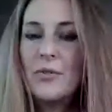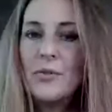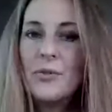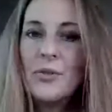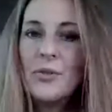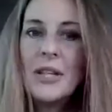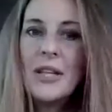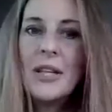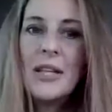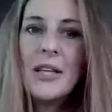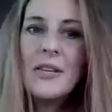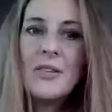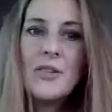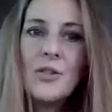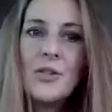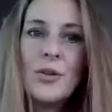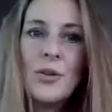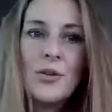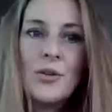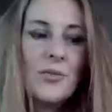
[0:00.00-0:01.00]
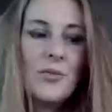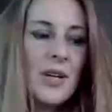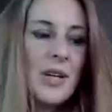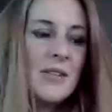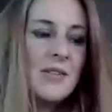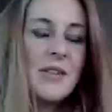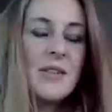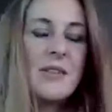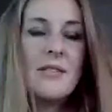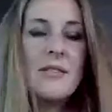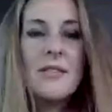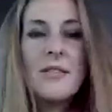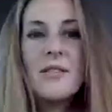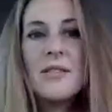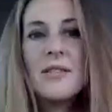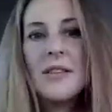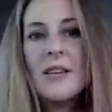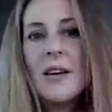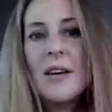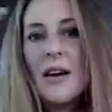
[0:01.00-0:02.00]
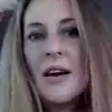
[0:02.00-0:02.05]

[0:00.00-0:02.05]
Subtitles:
Really, two reasons.